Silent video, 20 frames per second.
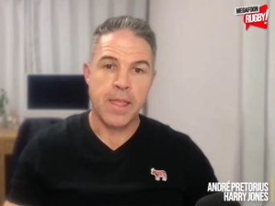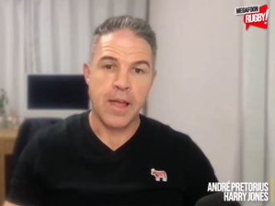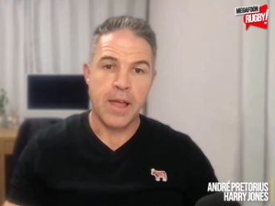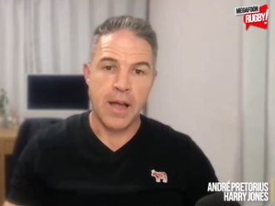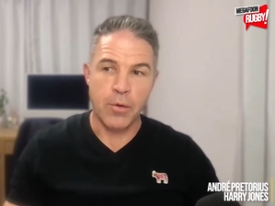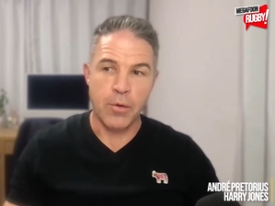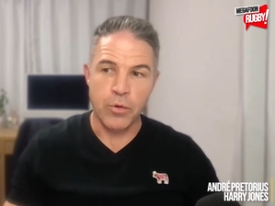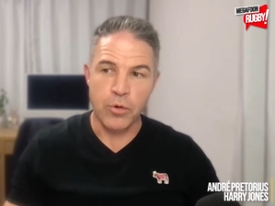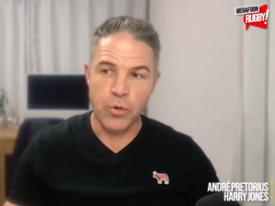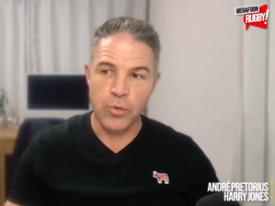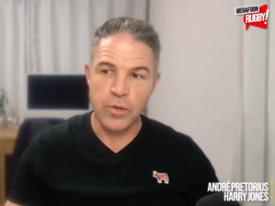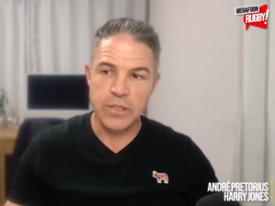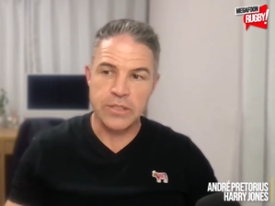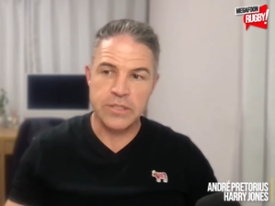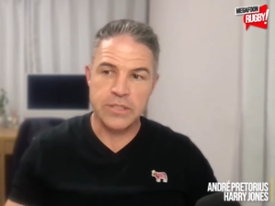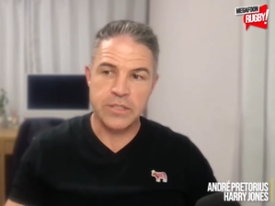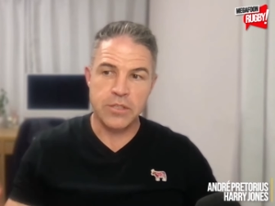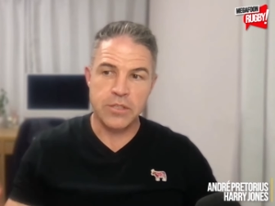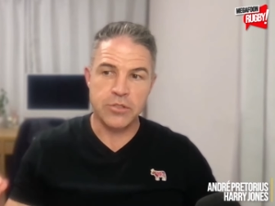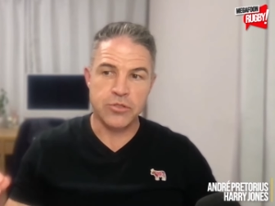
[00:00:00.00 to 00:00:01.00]
I would
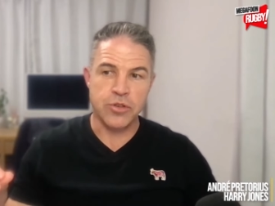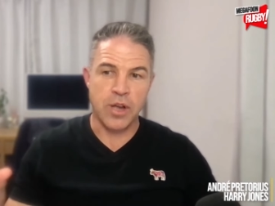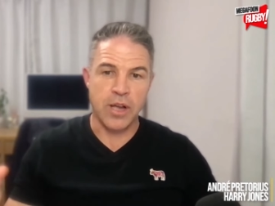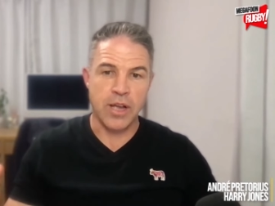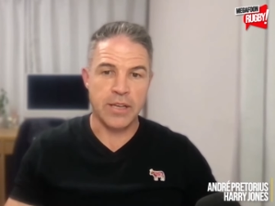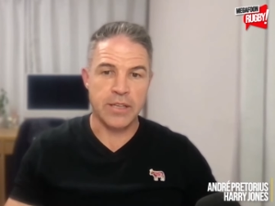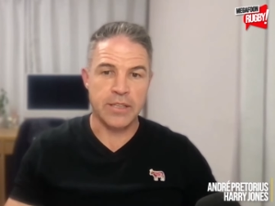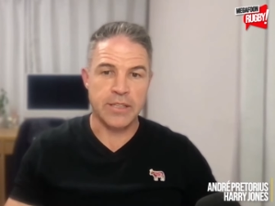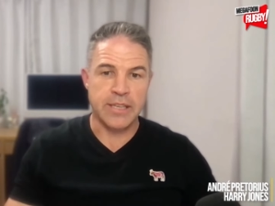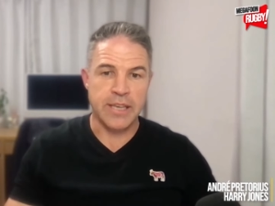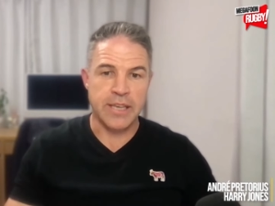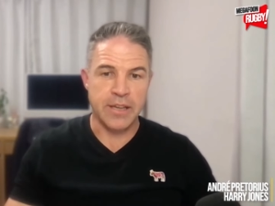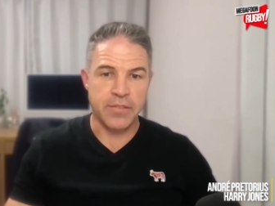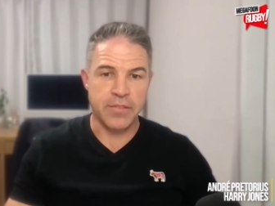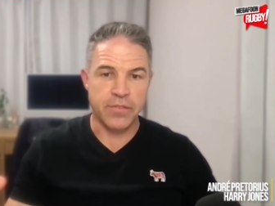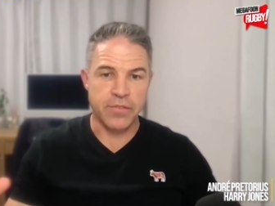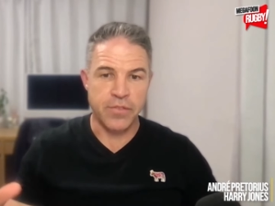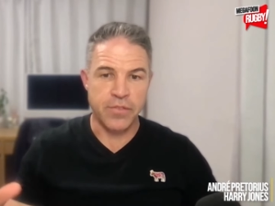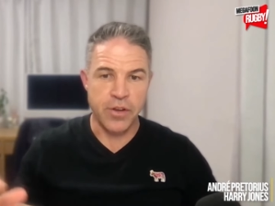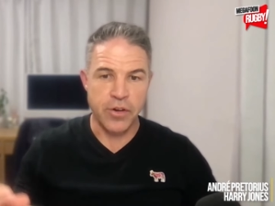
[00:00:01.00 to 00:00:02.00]
always try and kick
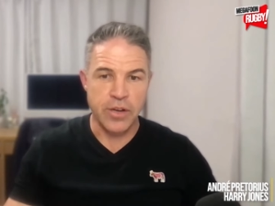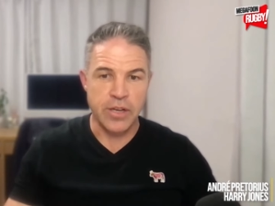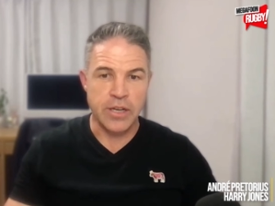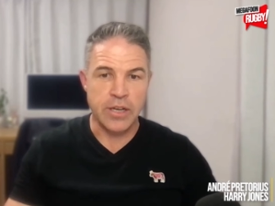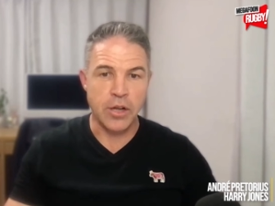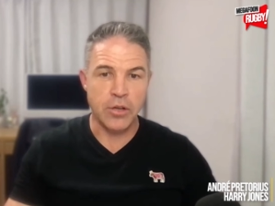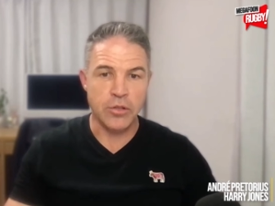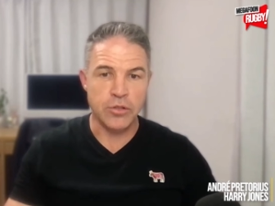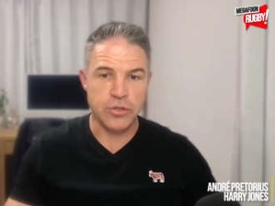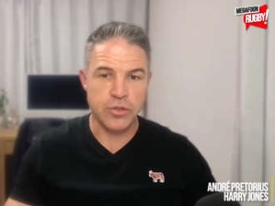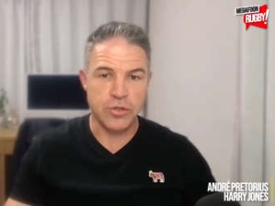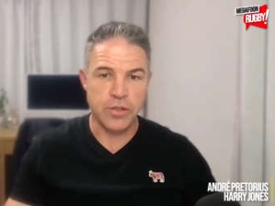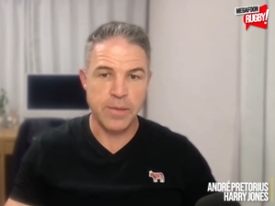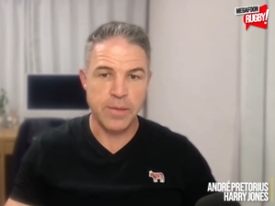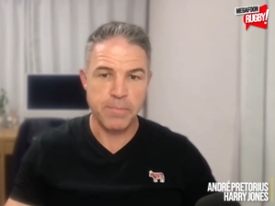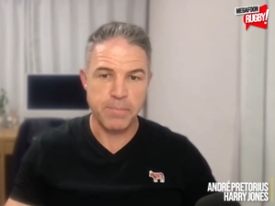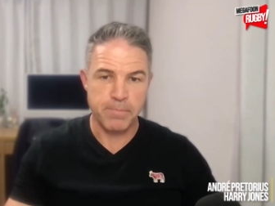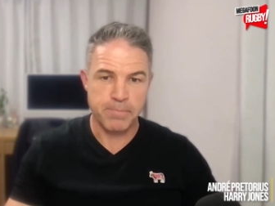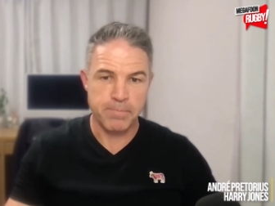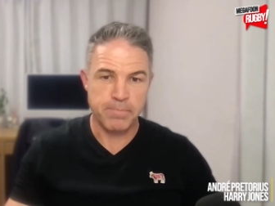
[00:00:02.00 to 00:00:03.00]
very close to them.